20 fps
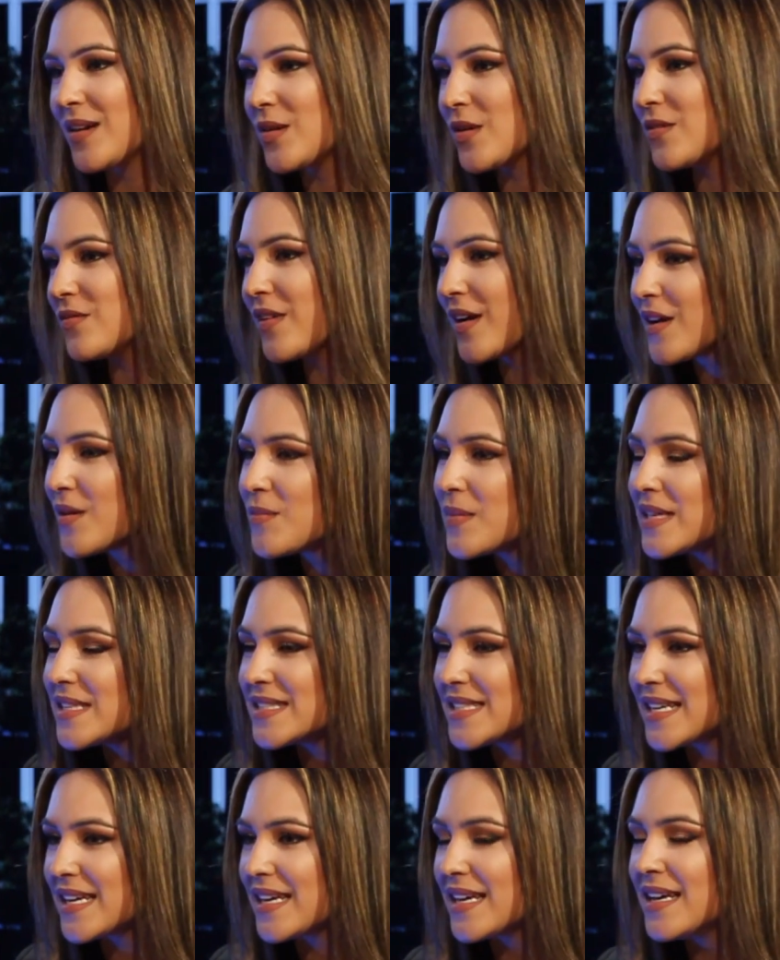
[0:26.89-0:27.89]
know you're very
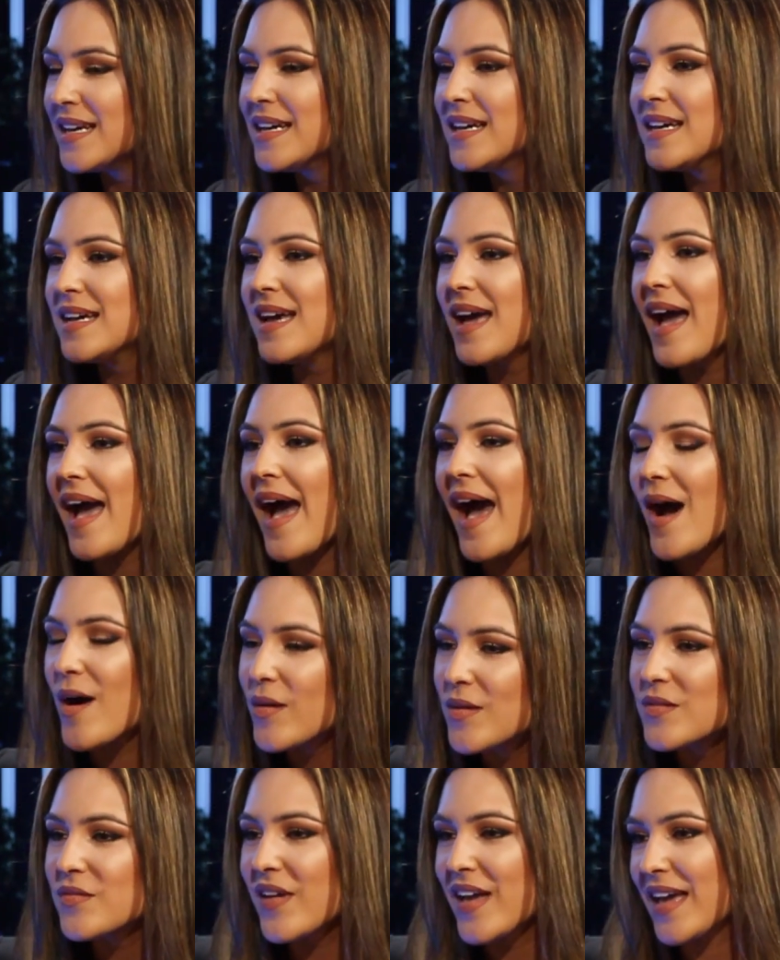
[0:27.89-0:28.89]
busy
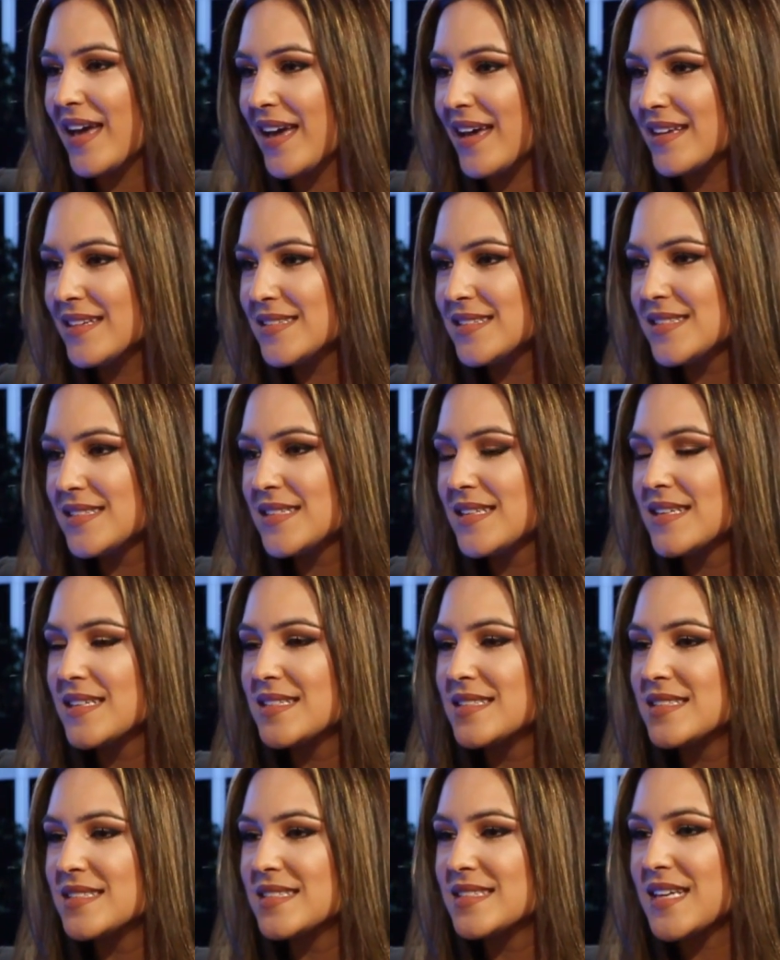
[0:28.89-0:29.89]
out in Vegas.
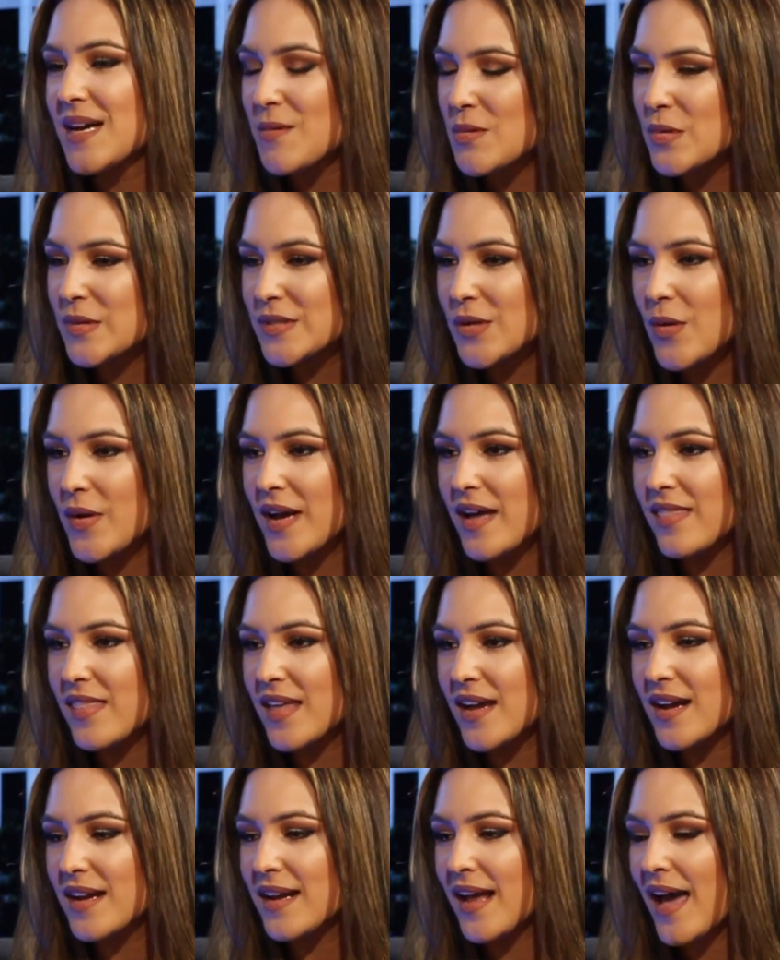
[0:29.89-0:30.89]
Yeah. Tell me what's going on
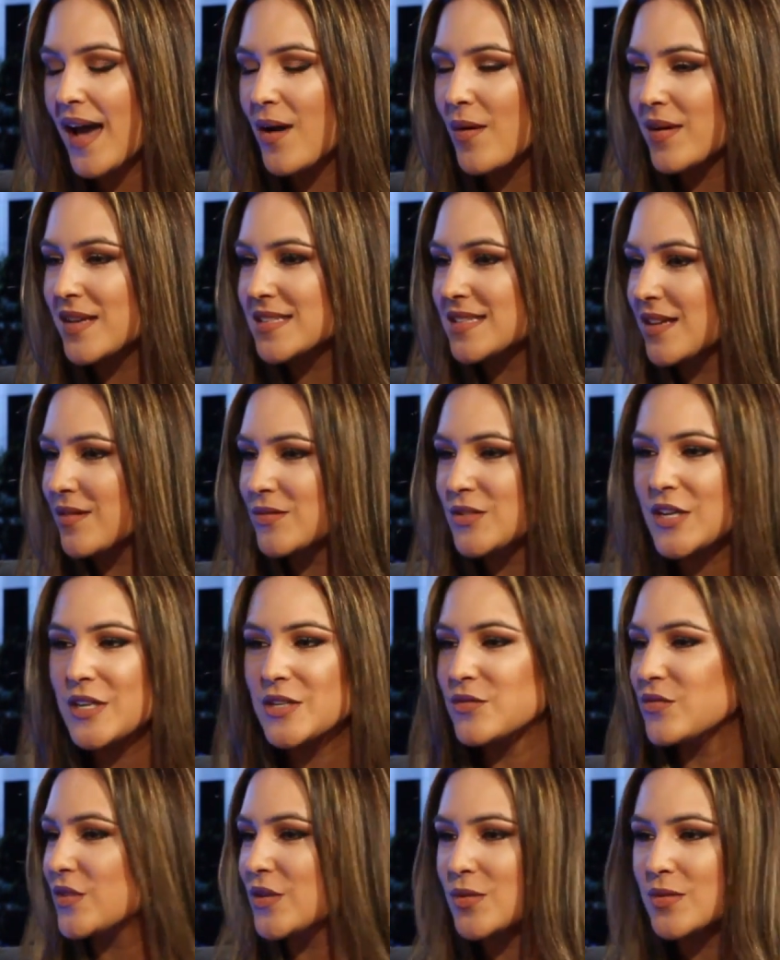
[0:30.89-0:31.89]
there and how has life changed
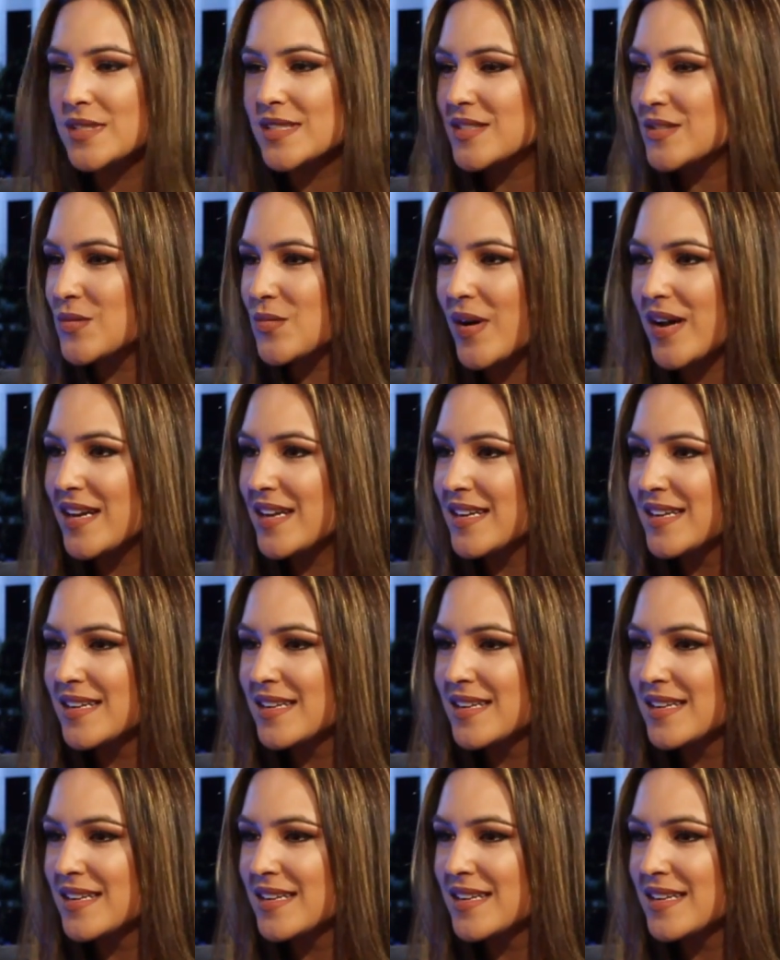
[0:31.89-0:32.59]
for you since you won?